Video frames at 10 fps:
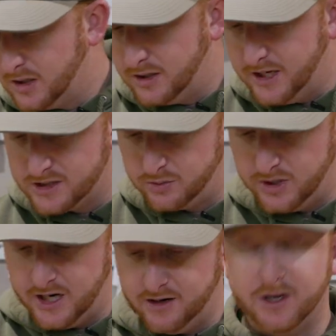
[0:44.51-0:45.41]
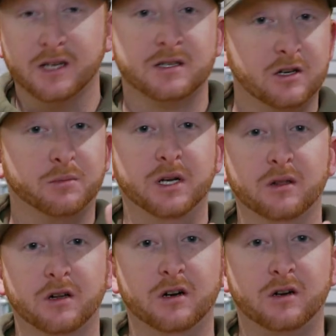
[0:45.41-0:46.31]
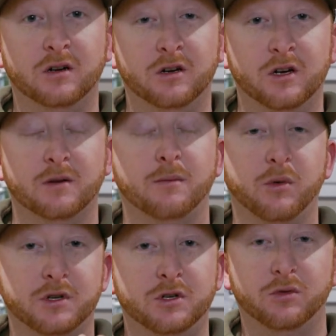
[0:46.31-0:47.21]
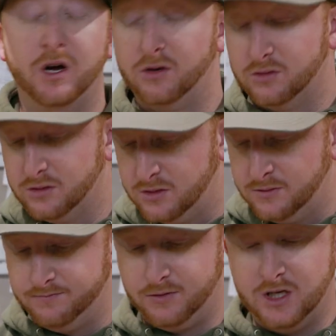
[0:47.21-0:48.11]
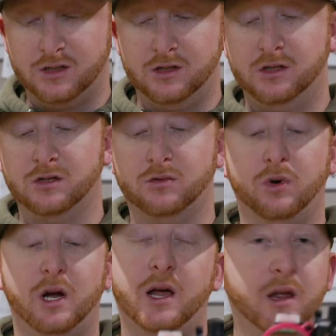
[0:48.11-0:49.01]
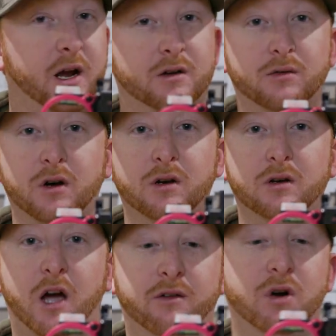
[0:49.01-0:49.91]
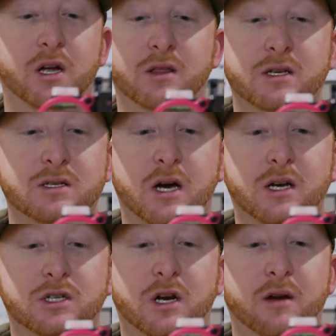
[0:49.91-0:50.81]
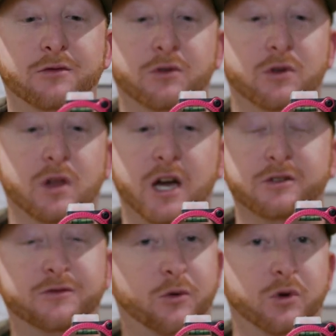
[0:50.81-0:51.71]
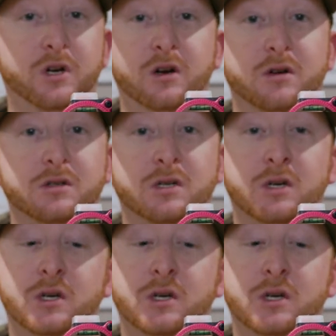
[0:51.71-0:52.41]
Next, we have a single pin look, but with 2 reticles. This is what I like to run. I've ran this sight shape for the last 4 years.